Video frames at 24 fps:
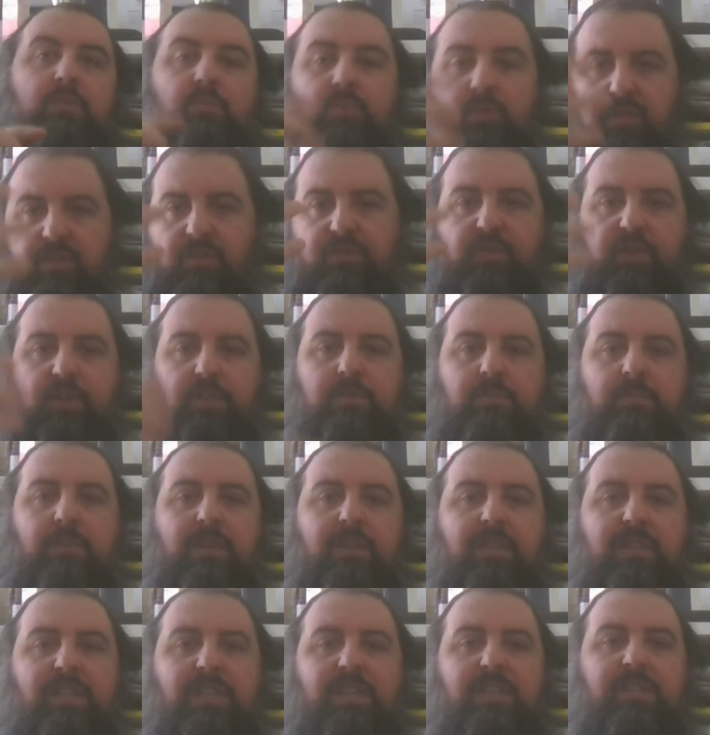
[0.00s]
What's the first
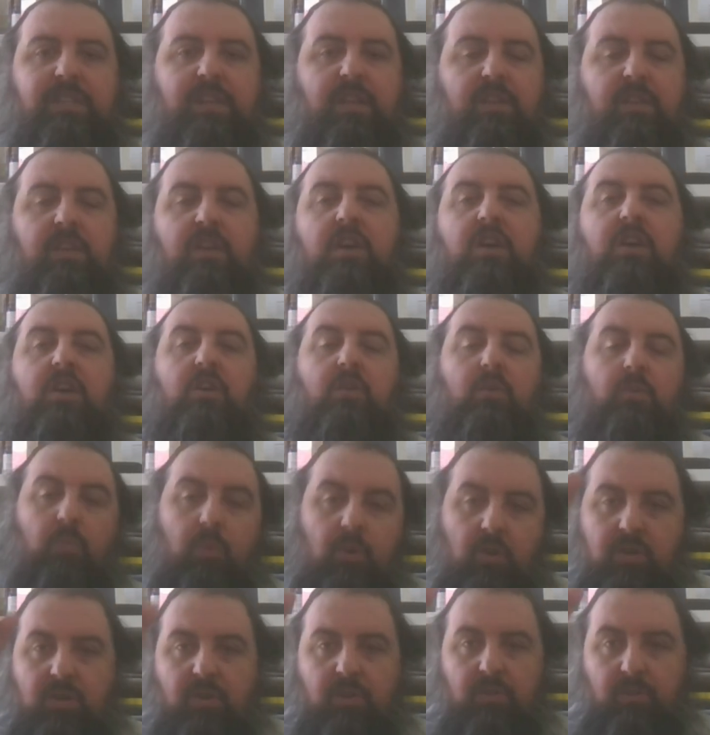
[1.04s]
month? Nisan.
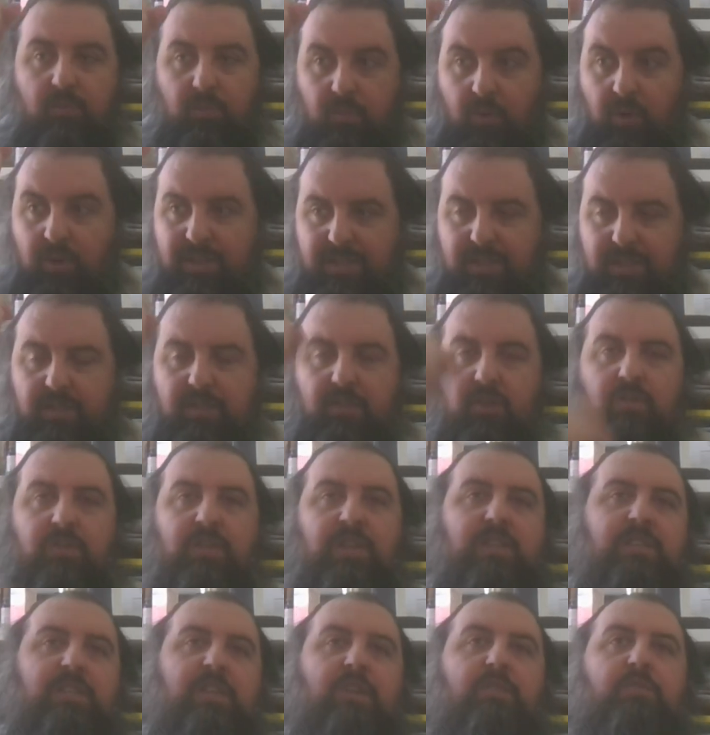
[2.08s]
What is the
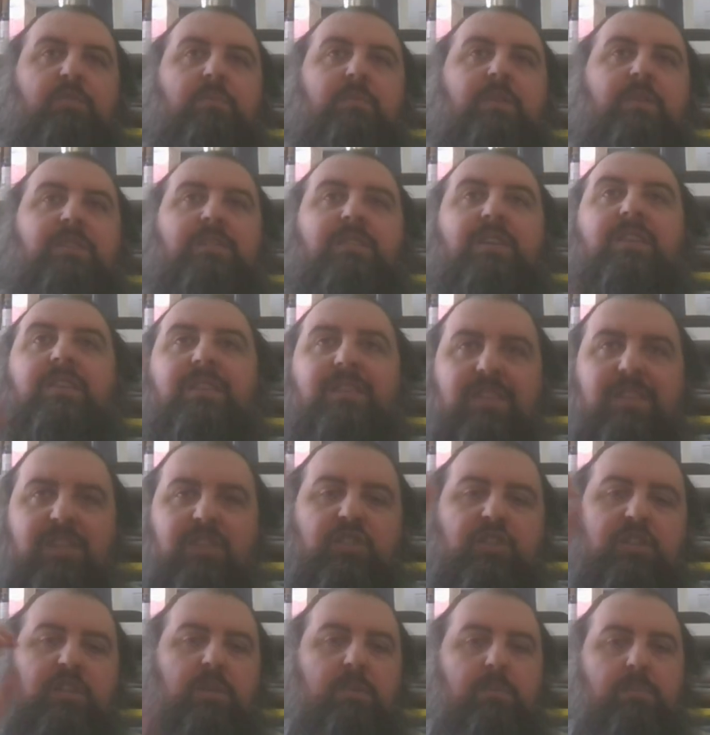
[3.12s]
zodiac sign from Nisan? The
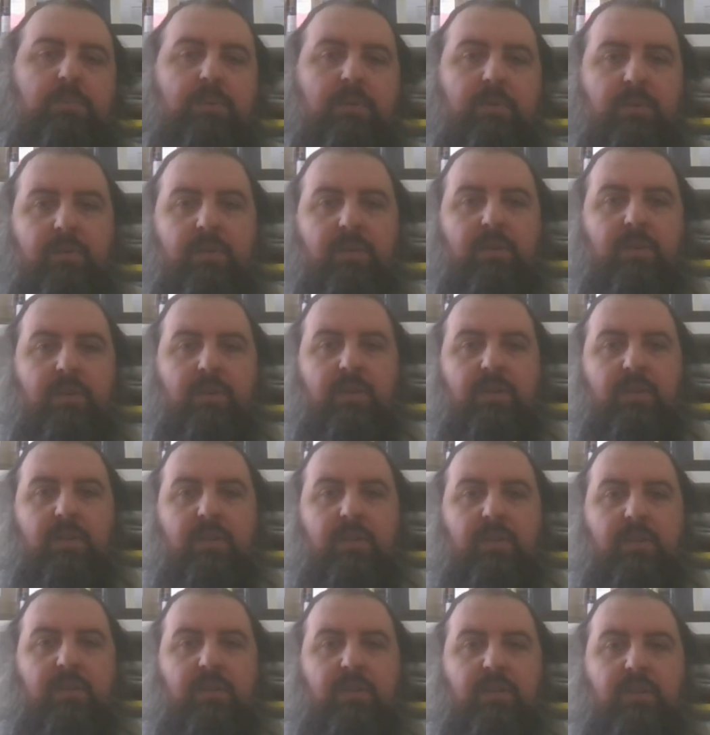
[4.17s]
sheep.
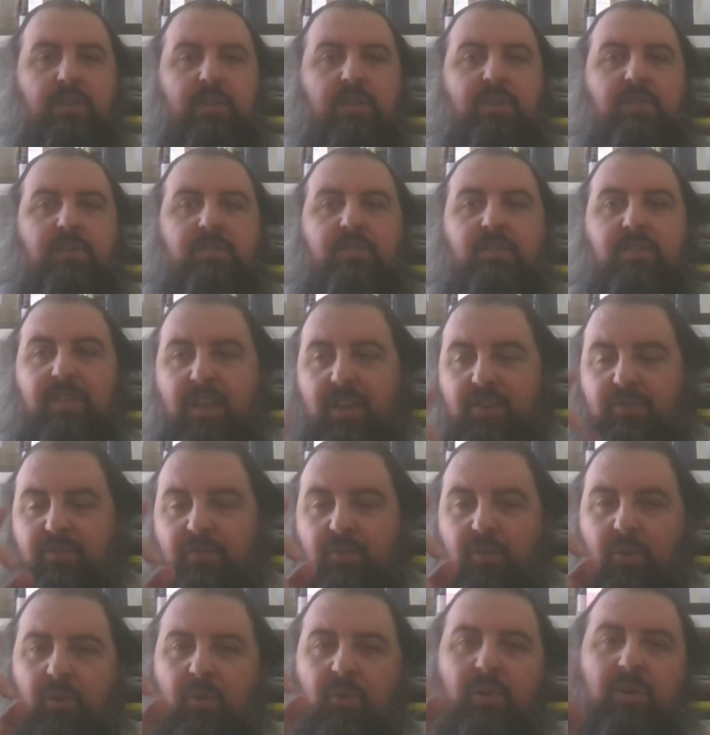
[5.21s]
So
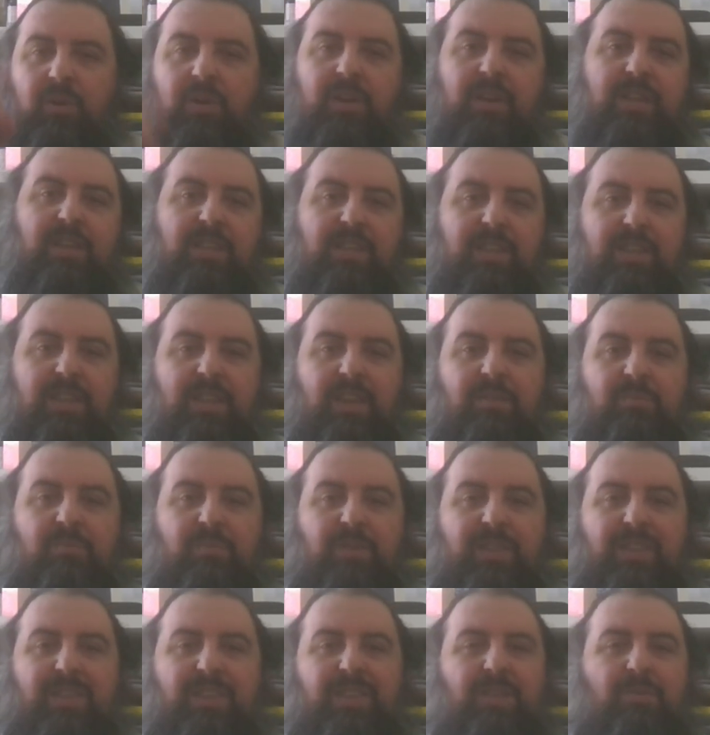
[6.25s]
therefore, they
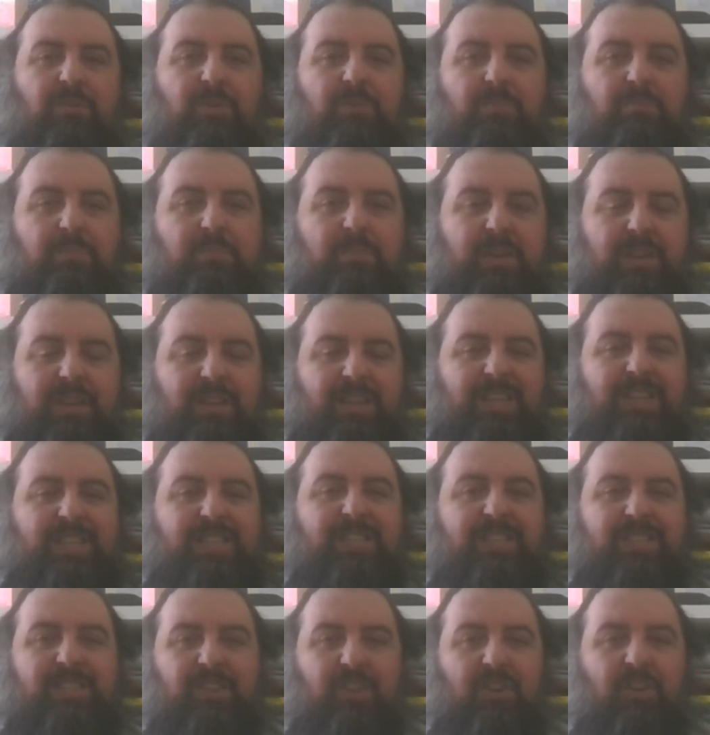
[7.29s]
weren't merely
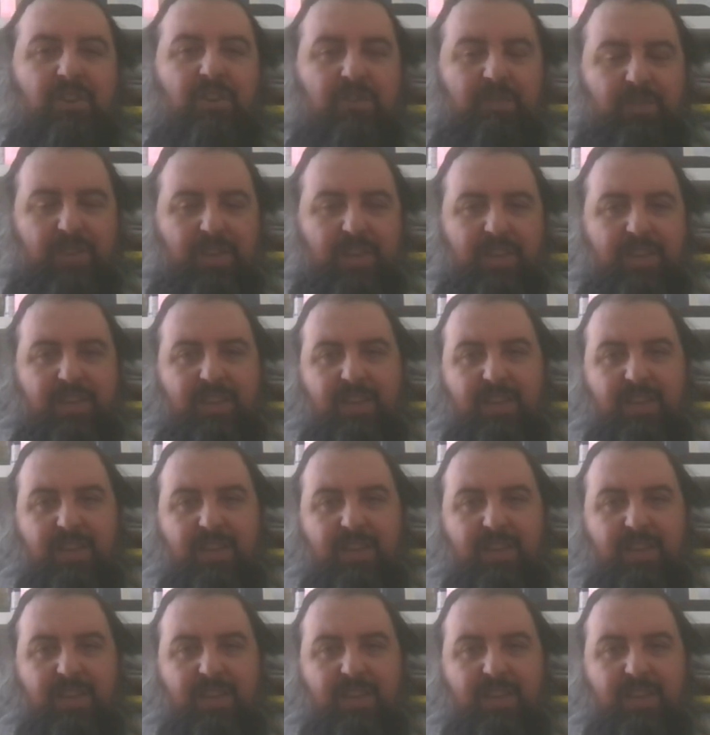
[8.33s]
serving.